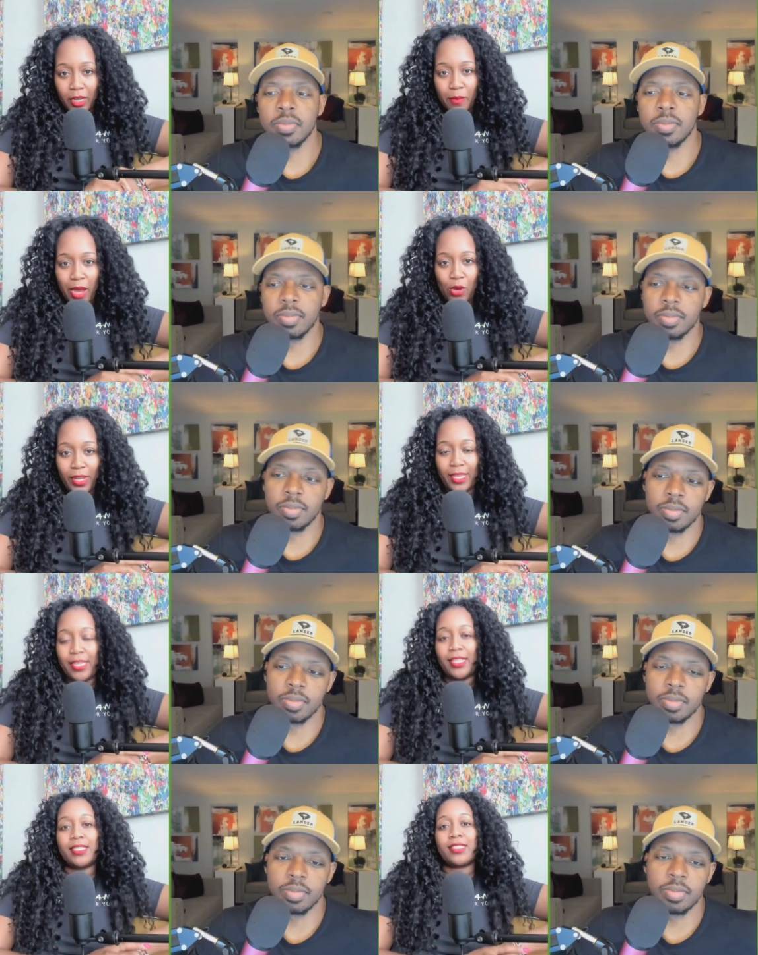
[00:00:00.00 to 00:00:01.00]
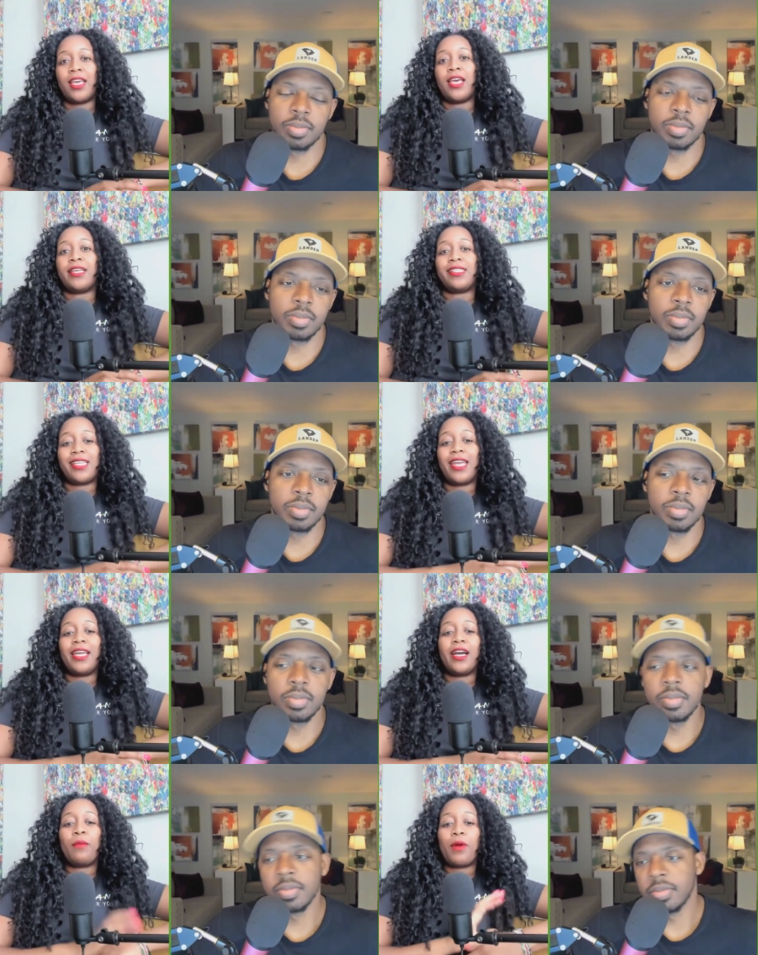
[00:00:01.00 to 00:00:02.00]
Speaker 1: talk about is
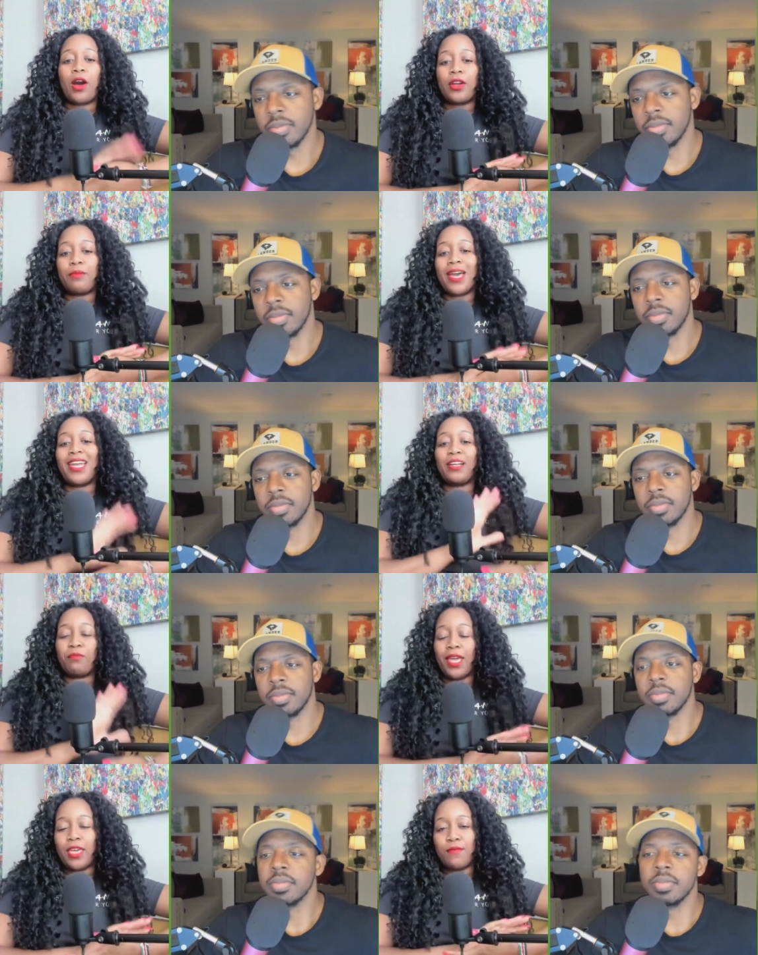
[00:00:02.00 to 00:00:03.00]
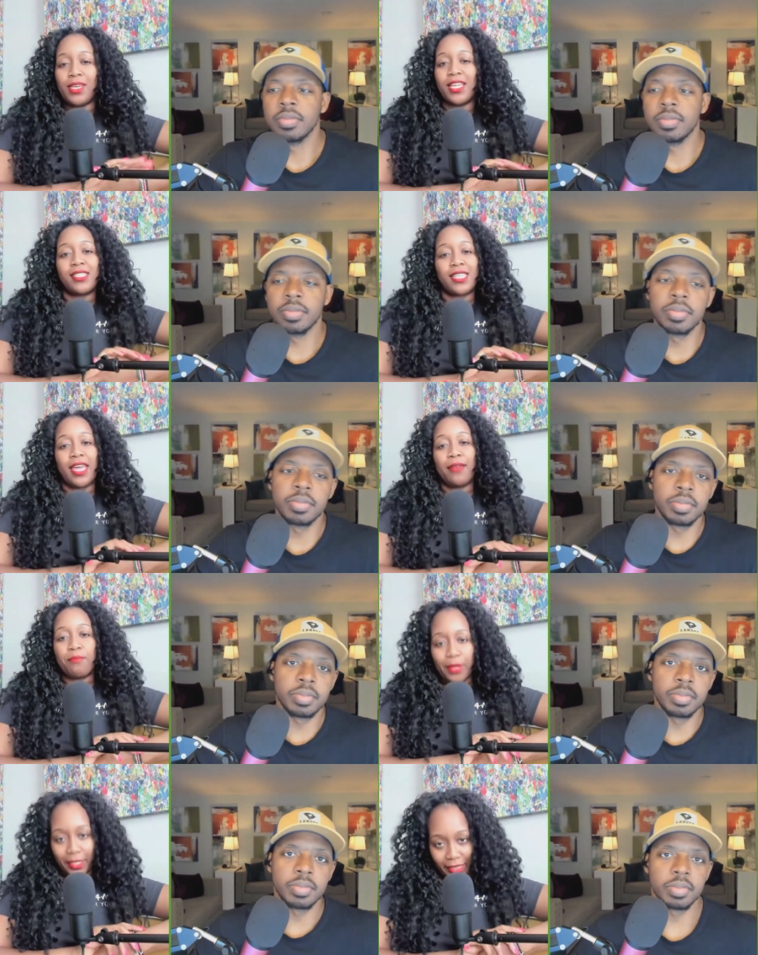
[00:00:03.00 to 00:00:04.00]
setting up automatic payments
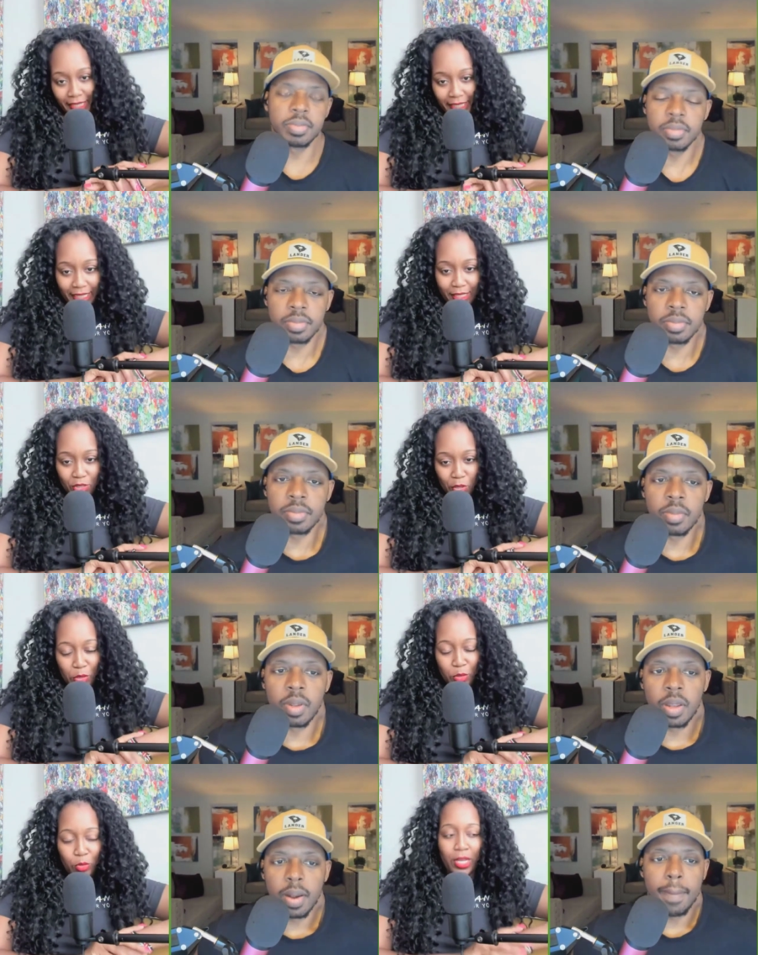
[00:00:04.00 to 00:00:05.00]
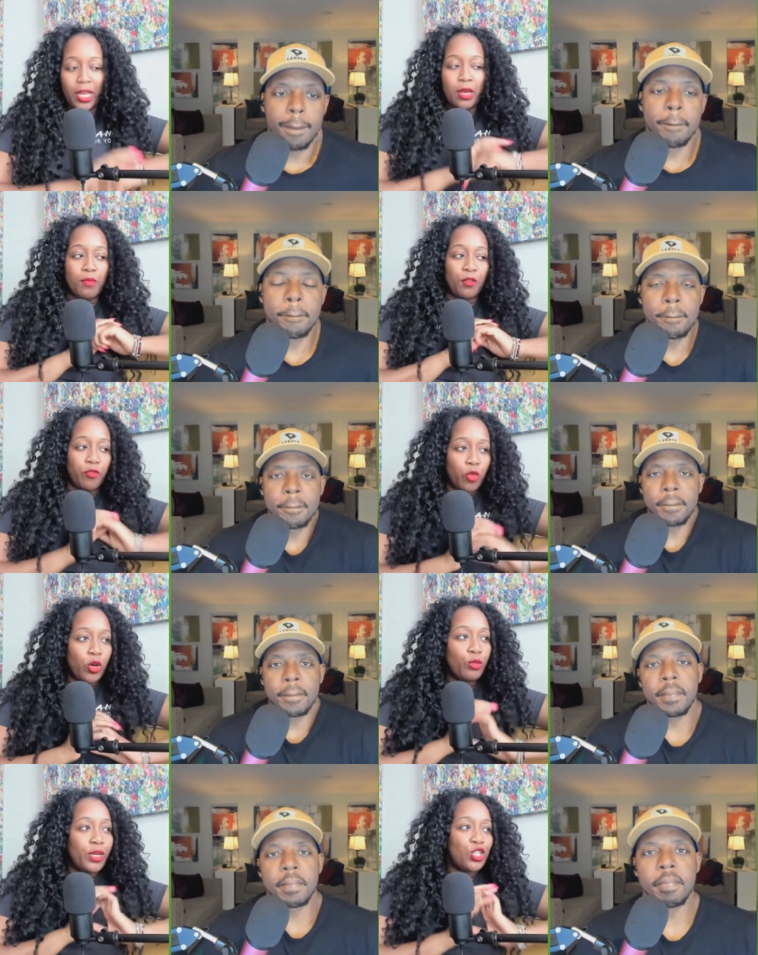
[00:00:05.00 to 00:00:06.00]
and billing. So,
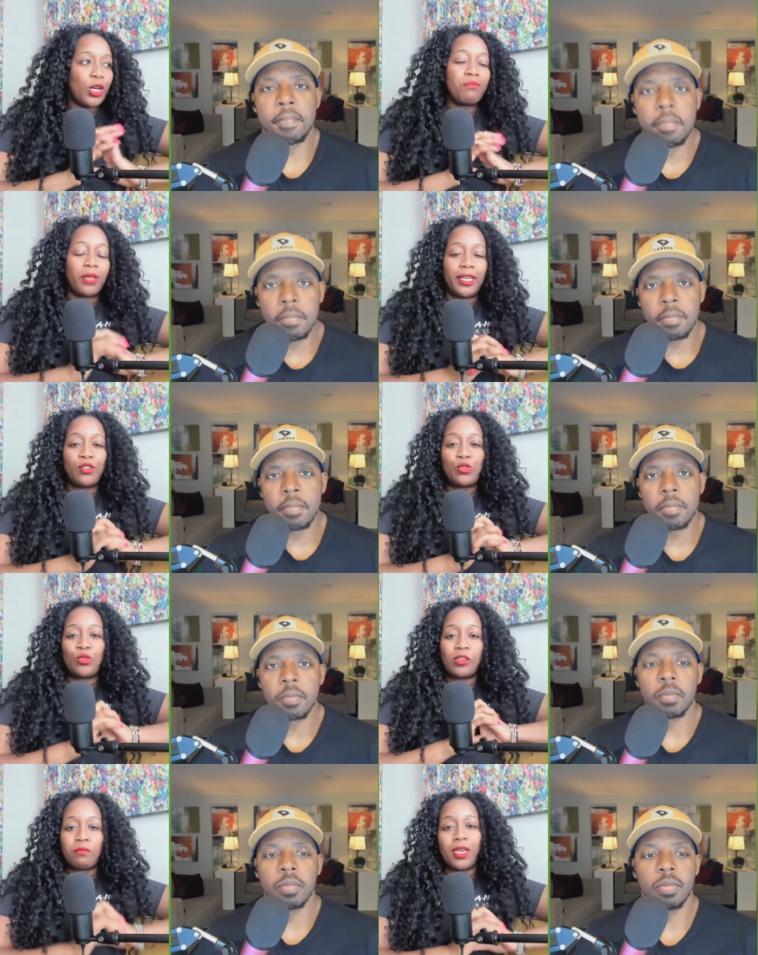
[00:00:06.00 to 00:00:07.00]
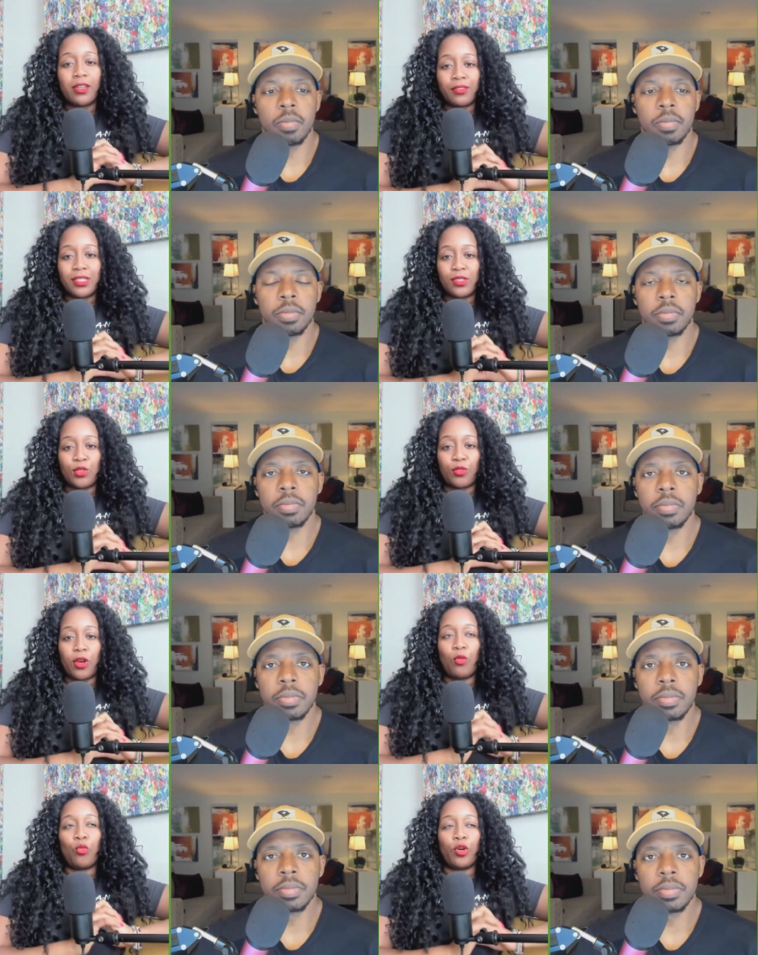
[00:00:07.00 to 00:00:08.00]
before we jump into the meat of this,
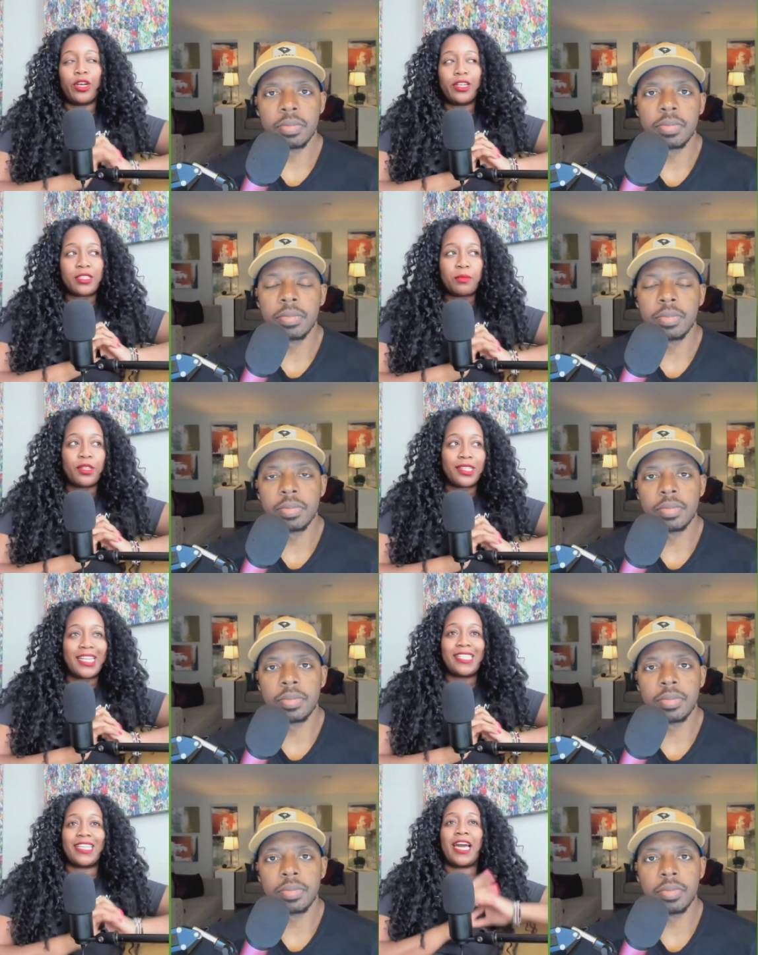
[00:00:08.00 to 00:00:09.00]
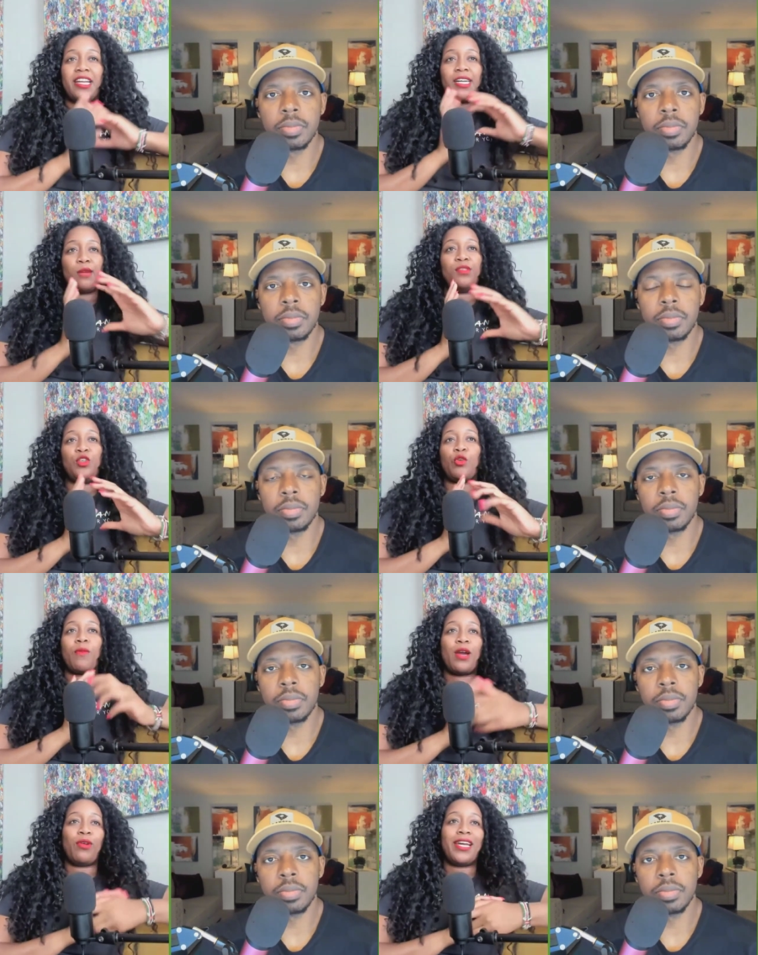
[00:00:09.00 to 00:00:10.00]
Terrell, what are some of the things that kind of come to your
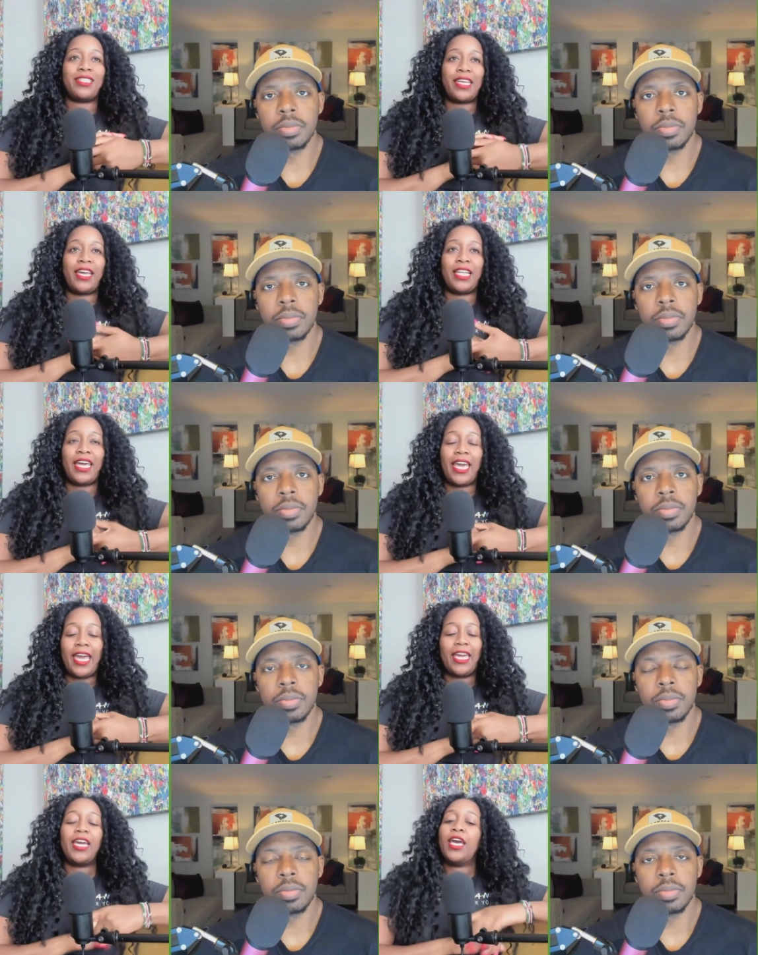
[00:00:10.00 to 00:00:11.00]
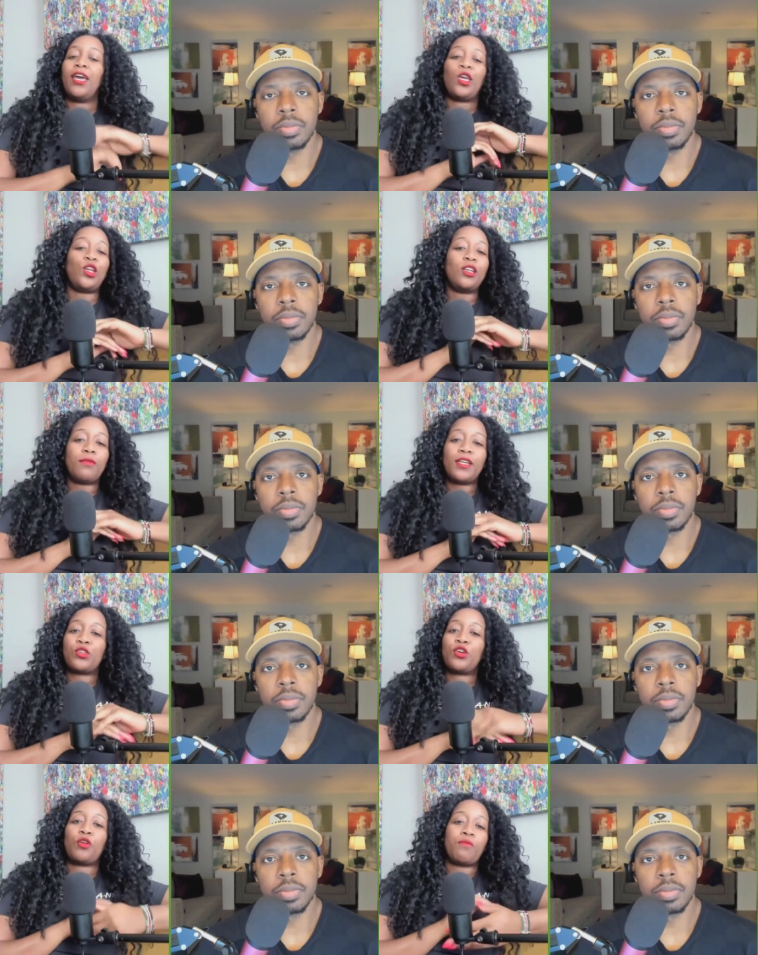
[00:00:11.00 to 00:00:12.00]
mind when I say, like, hey, you need to make
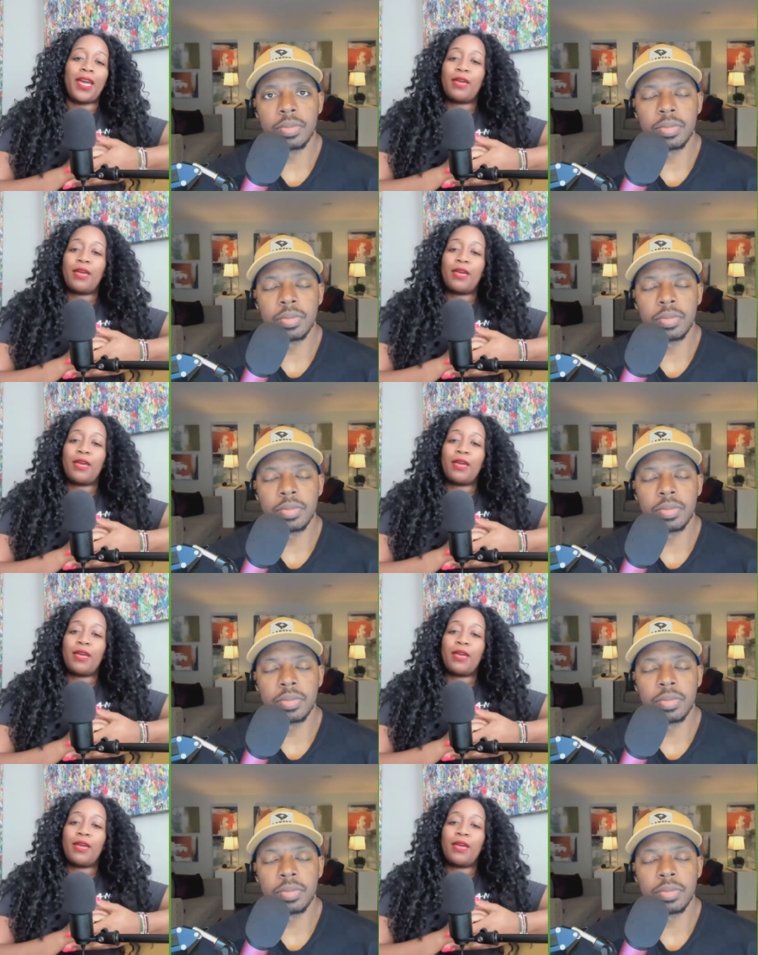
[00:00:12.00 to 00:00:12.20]
sure your